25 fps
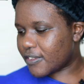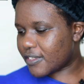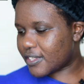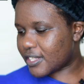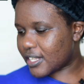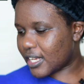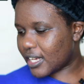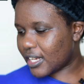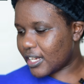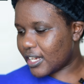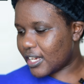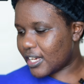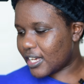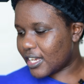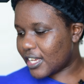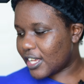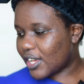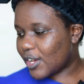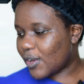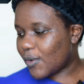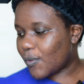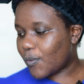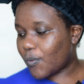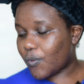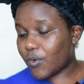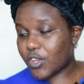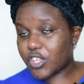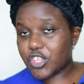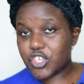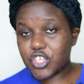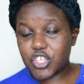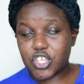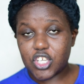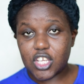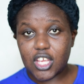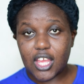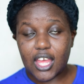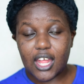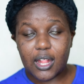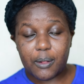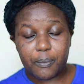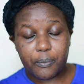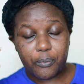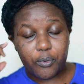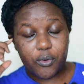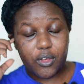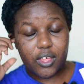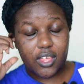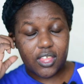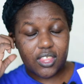zinc, which
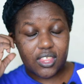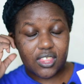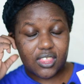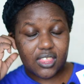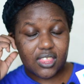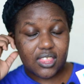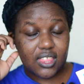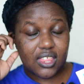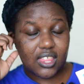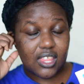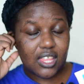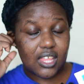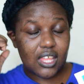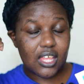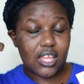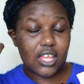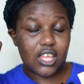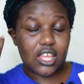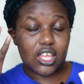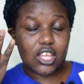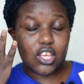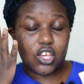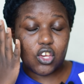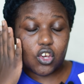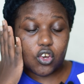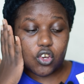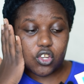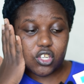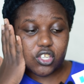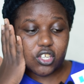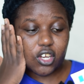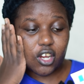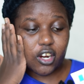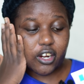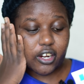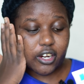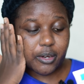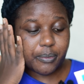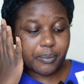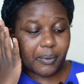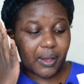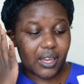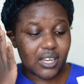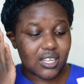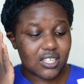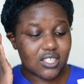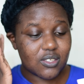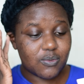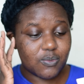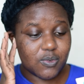help with your dark
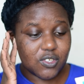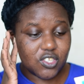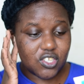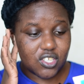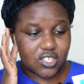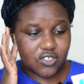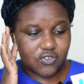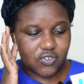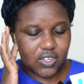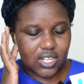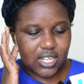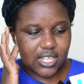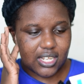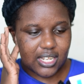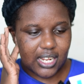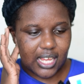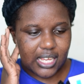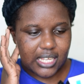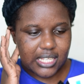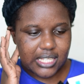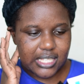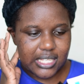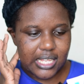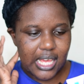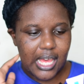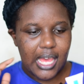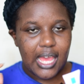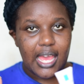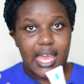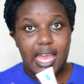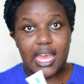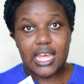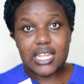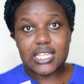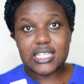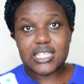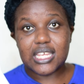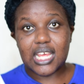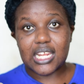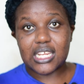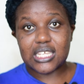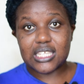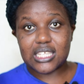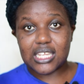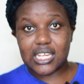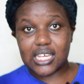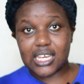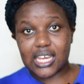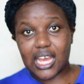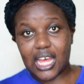marks, which is really nice, and
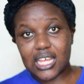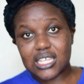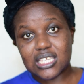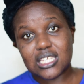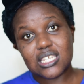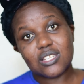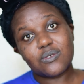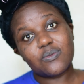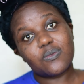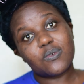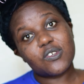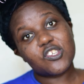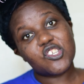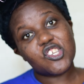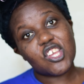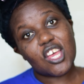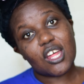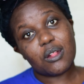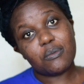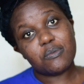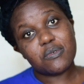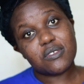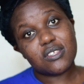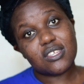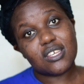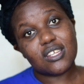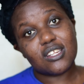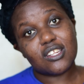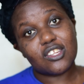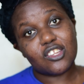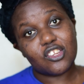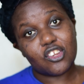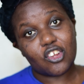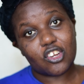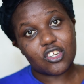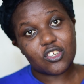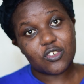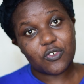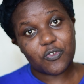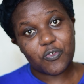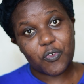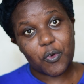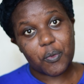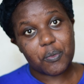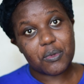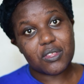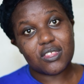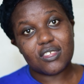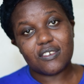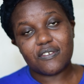salicylic acid, which helps it not to
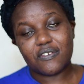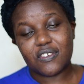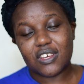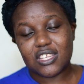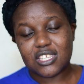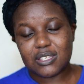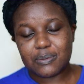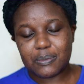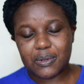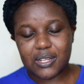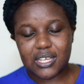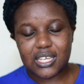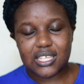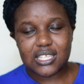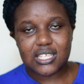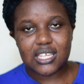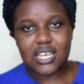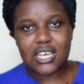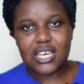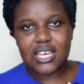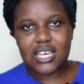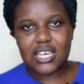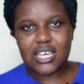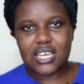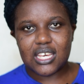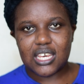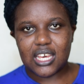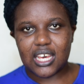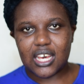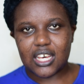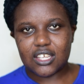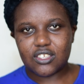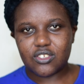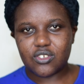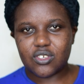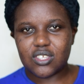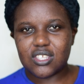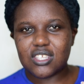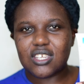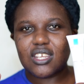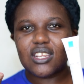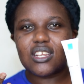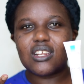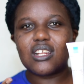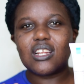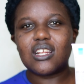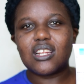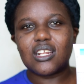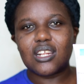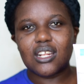form in the first place. So it's
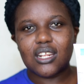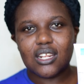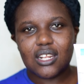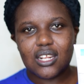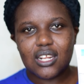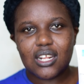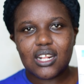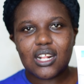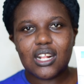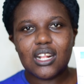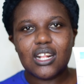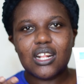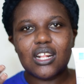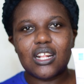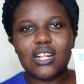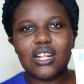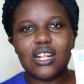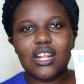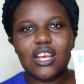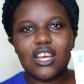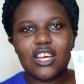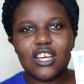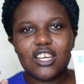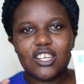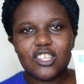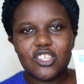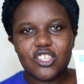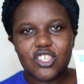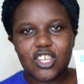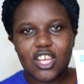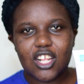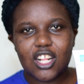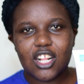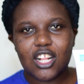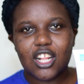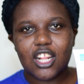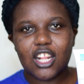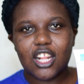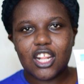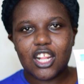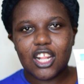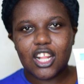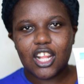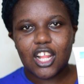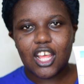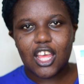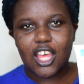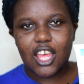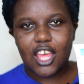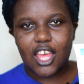a little
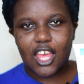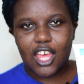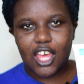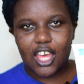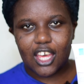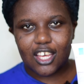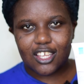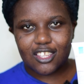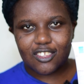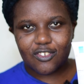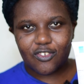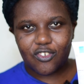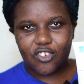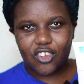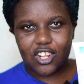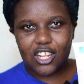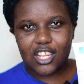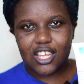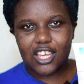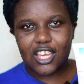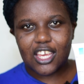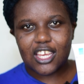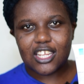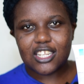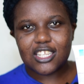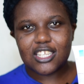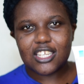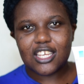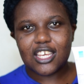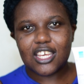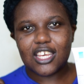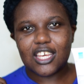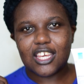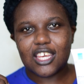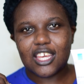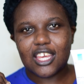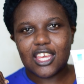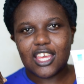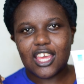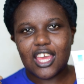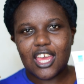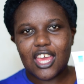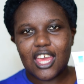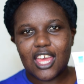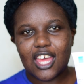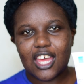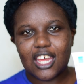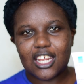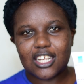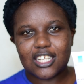gentle exfoliating
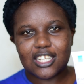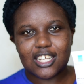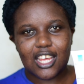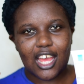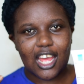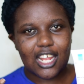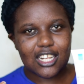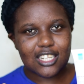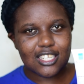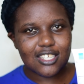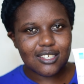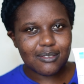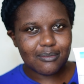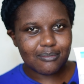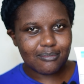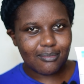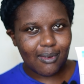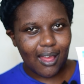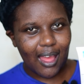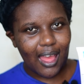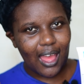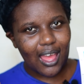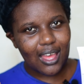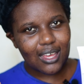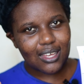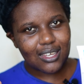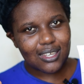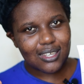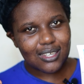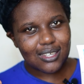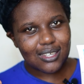and anti-mark